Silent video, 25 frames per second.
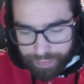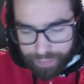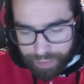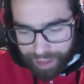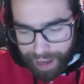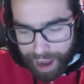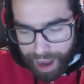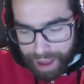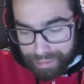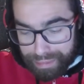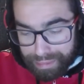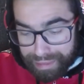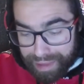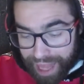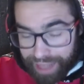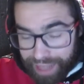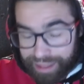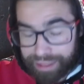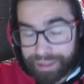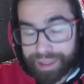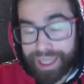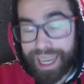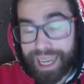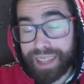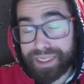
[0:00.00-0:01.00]
And that
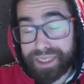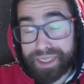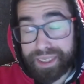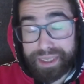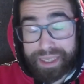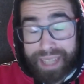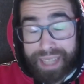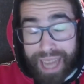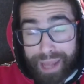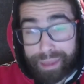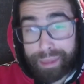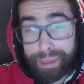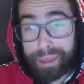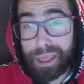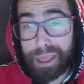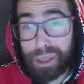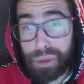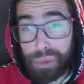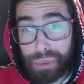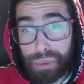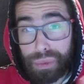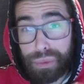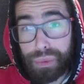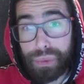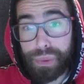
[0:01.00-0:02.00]
has nothing
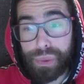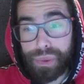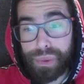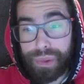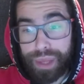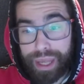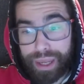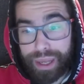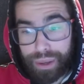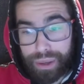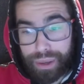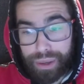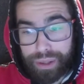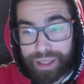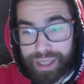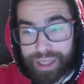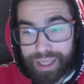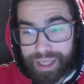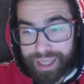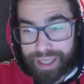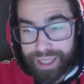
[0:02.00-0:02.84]
to do with ego.